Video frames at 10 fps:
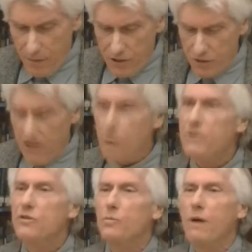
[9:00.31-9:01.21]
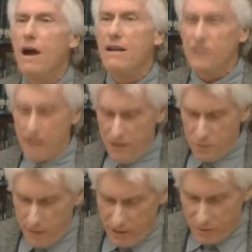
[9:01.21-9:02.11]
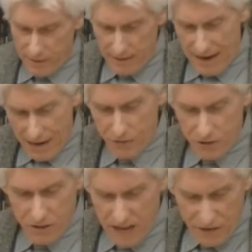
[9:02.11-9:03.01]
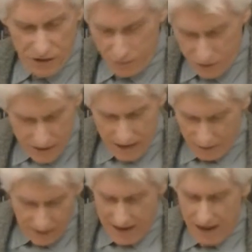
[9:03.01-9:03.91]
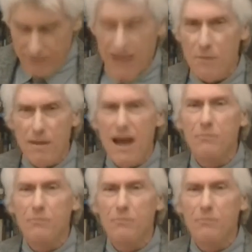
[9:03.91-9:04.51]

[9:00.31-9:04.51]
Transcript: And we should not be surprised that his basement houses an HO scale layout and